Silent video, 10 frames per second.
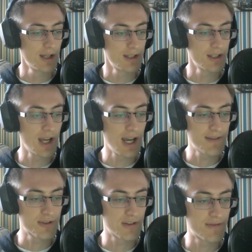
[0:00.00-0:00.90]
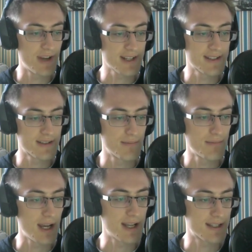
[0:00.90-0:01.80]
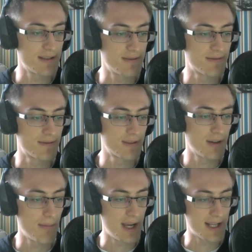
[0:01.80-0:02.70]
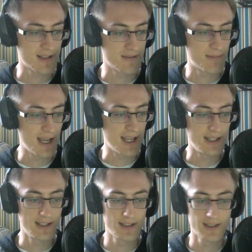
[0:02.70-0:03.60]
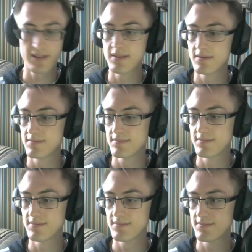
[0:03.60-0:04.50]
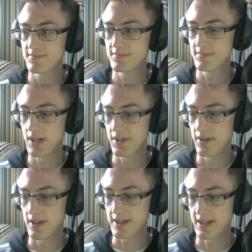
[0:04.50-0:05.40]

Yeah, After Effects is a massive pain. I don't like